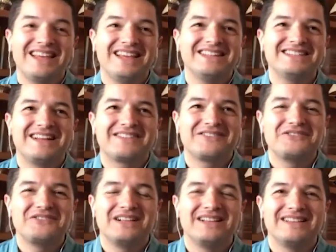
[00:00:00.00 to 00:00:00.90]
thing is
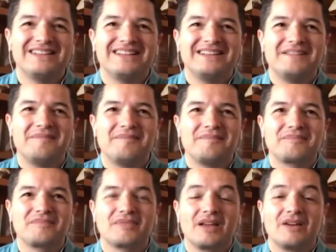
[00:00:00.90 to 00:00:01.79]
that well
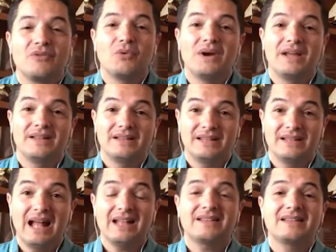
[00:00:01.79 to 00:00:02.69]
um, when
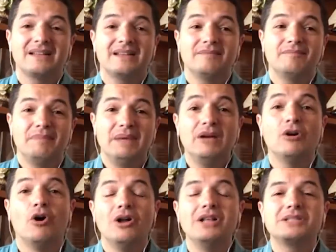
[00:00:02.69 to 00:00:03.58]
that big
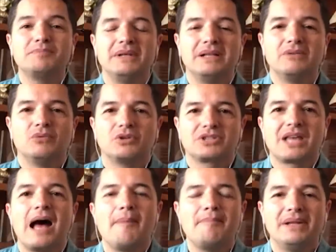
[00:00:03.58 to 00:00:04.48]
oil spill was
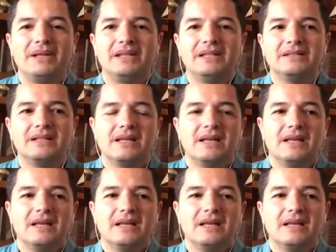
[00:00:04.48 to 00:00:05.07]
happening